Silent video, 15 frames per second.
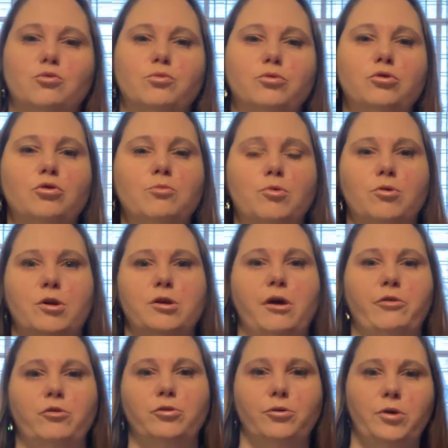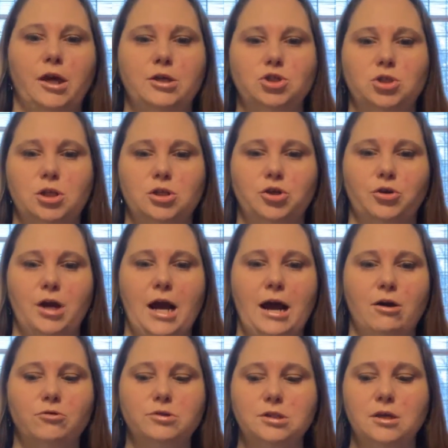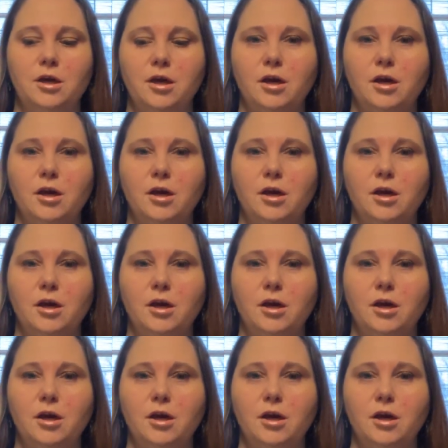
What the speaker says: room or another location in your house.